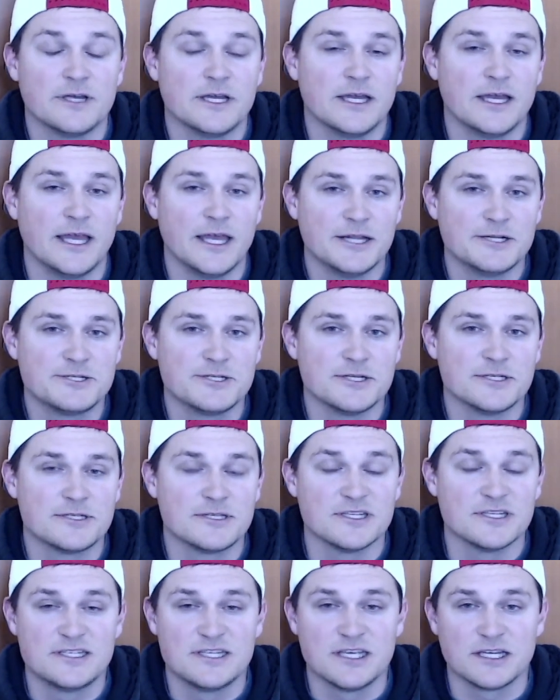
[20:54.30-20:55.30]
inches
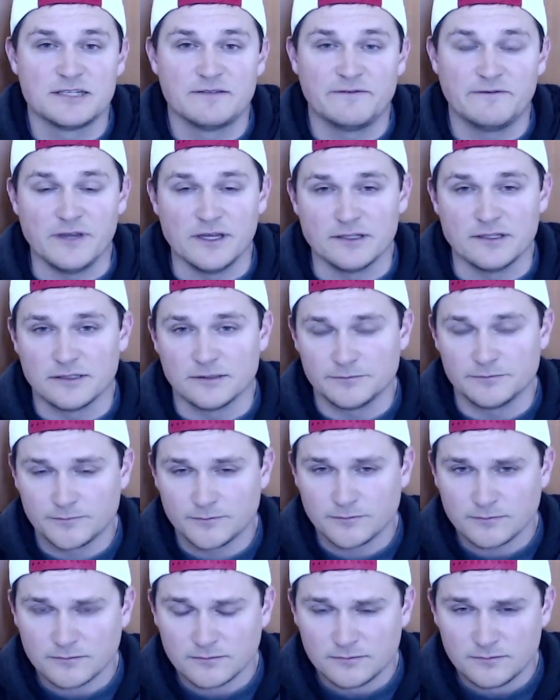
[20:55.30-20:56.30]
to 6 feet.
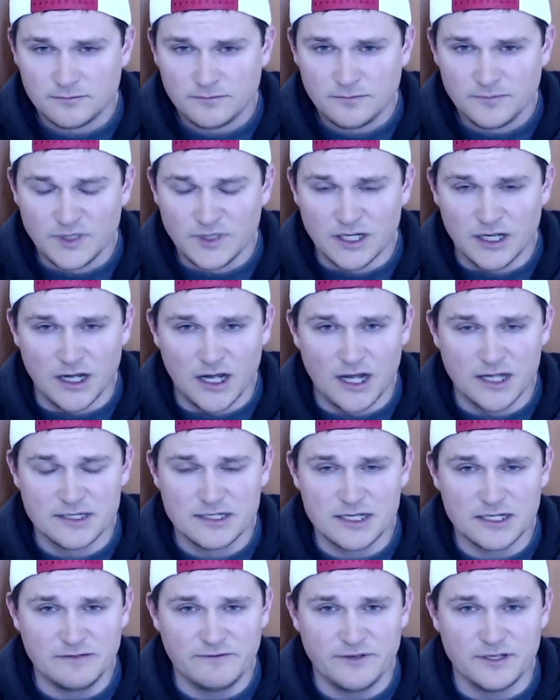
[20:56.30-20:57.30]

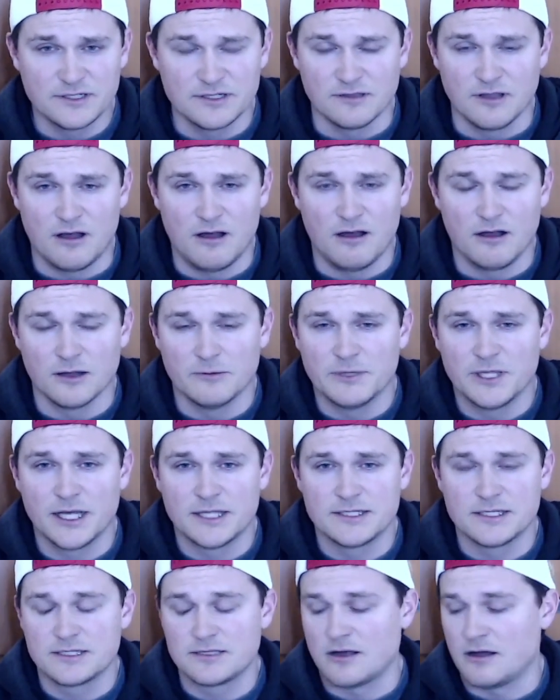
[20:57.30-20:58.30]
6 feet's long. I mean,
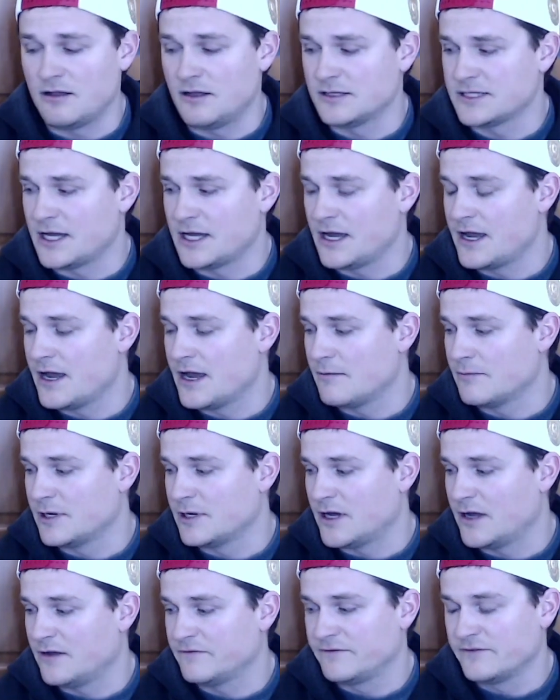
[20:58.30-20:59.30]
that's as tall as I am,
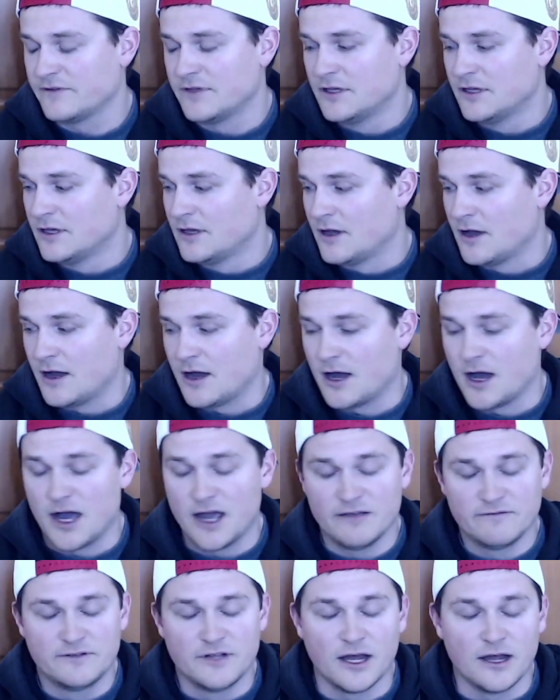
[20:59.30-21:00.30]
and
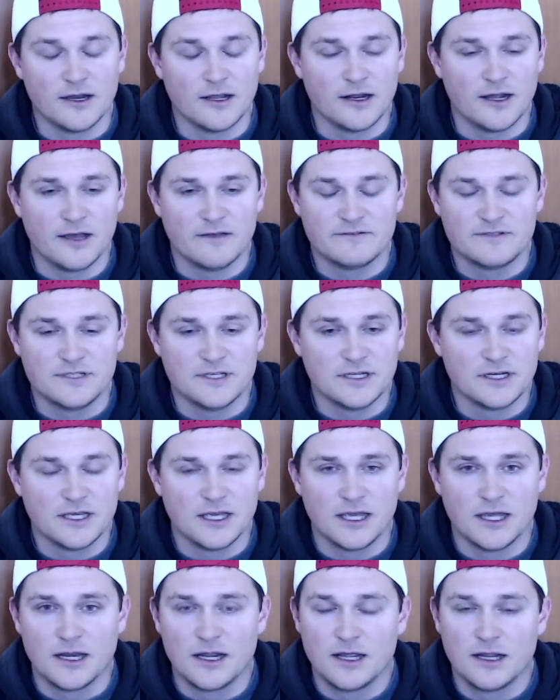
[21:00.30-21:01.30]
I've done it. I've seen
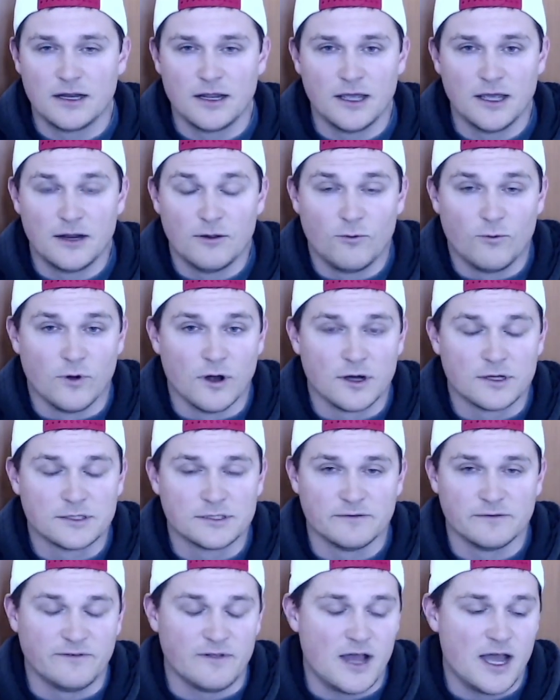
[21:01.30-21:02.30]
it, and it
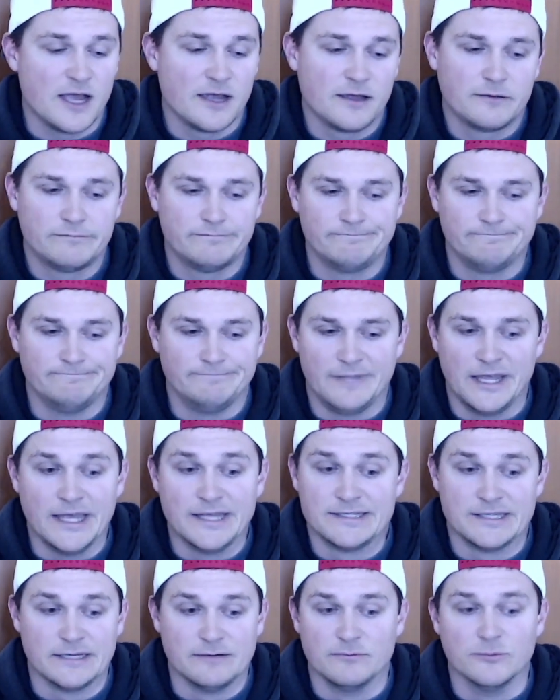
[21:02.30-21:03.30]
works. The fly
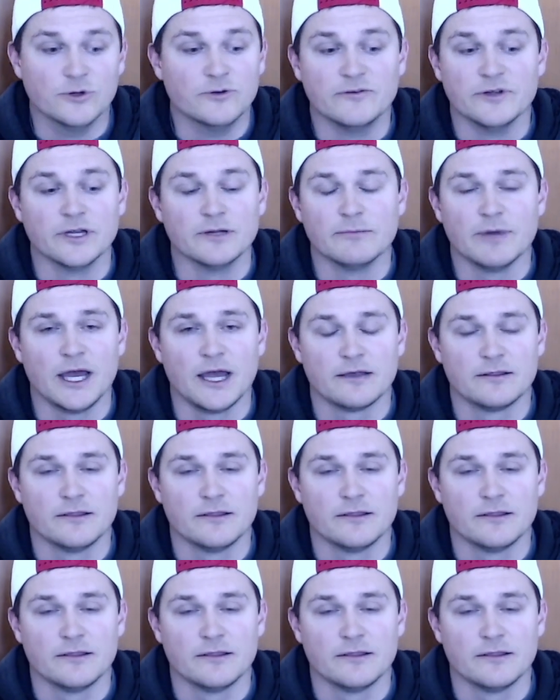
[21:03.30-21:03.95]
isn't moving back